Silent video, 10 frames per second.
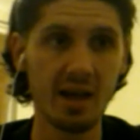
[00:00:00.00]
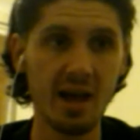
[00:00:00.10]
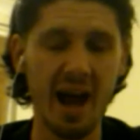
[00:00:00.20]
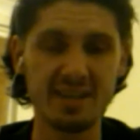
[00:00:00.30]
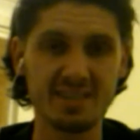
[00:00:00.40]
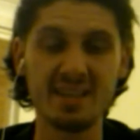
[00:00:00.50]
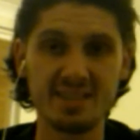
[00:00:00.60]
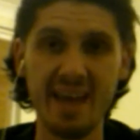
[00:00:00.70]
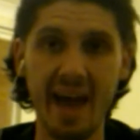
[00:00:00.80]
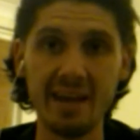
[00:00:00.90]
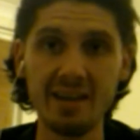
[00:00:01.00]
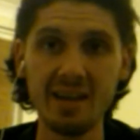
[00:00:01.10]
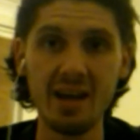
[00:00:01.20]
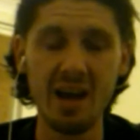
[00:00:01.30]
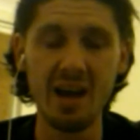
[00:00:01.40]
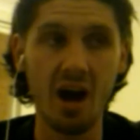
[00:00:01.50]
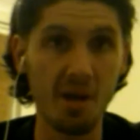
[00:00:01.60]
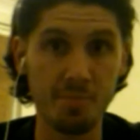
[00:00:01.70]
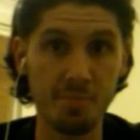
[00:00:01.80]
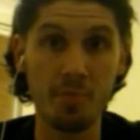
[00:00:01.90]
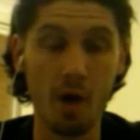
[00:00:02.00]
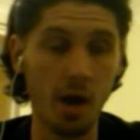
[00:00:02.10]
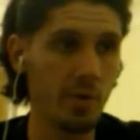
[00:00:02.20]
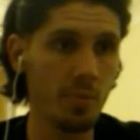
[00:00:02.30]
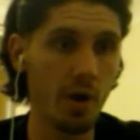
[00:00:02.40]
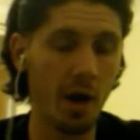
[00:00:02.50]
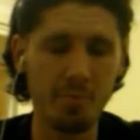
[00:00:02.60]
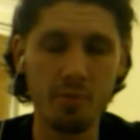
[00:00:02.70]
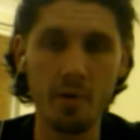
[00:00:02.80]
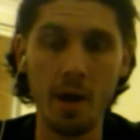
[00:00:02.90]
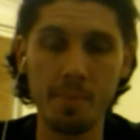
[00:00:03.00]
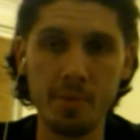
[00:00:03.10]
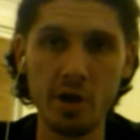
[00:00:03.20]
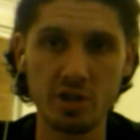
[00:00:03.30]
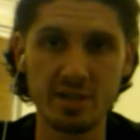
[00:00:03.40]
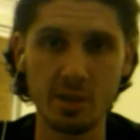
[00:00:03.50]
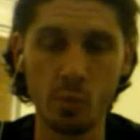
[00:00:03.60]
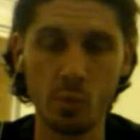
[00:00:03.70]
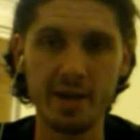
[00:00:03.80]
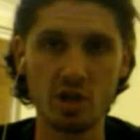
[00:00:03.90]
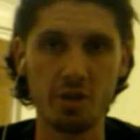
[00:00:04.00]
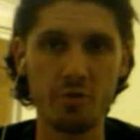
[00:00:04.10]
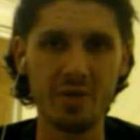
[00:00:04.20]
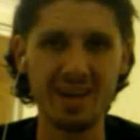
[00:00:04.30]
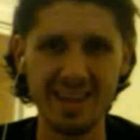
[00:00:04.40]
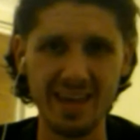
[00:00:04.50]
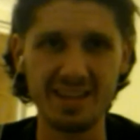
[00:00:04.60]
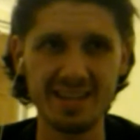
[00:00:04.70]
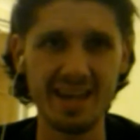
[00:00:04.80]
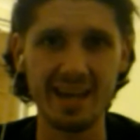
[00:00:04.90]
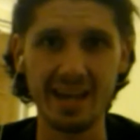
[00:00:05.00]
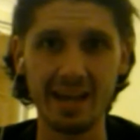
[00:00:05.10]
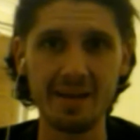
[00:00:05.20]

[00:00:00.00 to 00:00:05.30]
And since then, I purchased The Witcher 3 the other day.